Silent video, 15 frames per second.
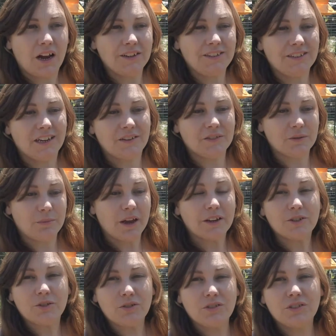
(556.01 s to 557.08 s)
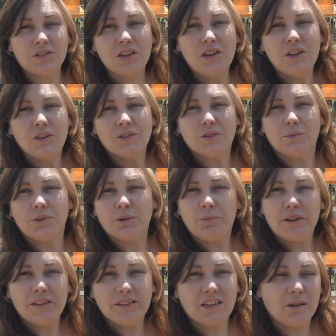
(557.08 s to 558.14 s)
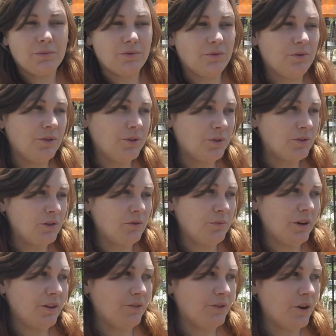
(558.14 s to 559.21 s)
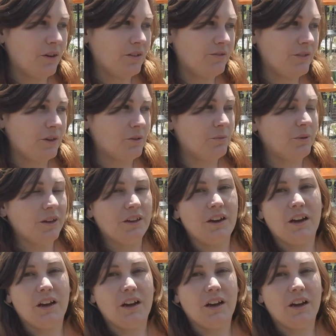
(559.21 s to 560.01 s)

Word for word: I did have some extras, so when the pigs came through and tore out my other cauliflower bed,